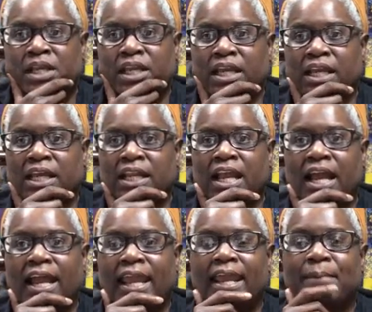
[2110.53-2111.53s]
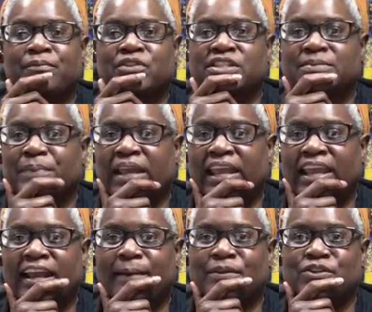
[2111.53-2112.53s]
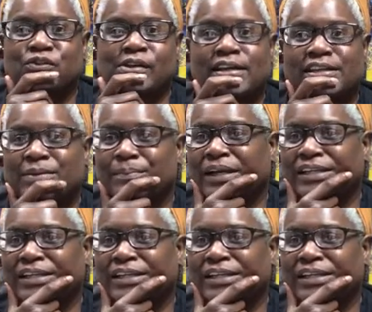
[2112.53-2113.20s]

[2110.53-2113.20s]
And I had this bag I've been trying to get my